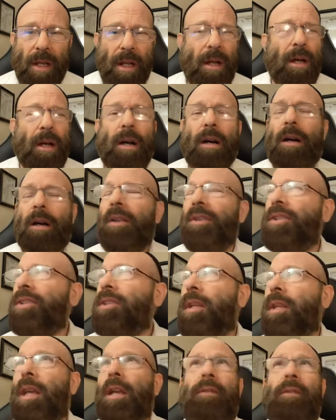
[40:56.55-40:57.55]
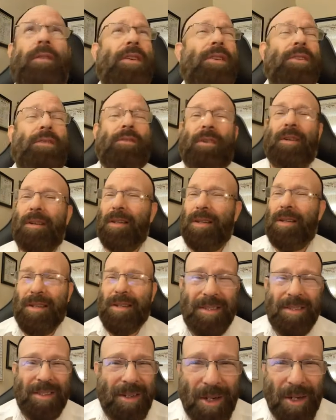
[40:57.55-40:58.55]
Oh, the state of Israel
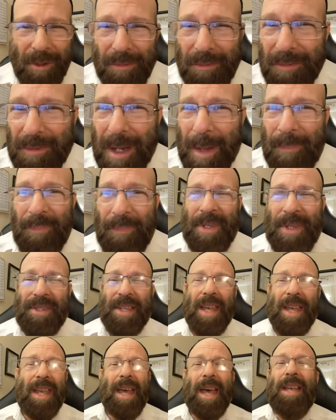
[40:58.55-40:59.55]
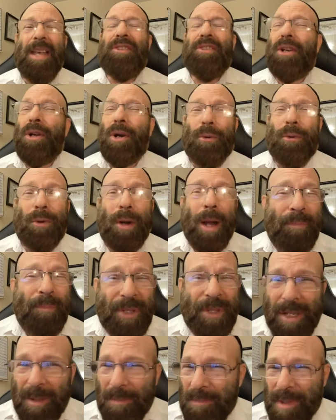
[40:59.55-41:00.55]
is corrupt as corrupt
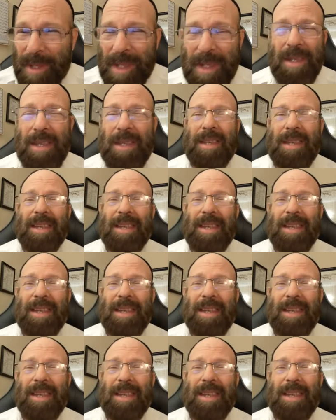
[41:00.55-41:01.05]
can be.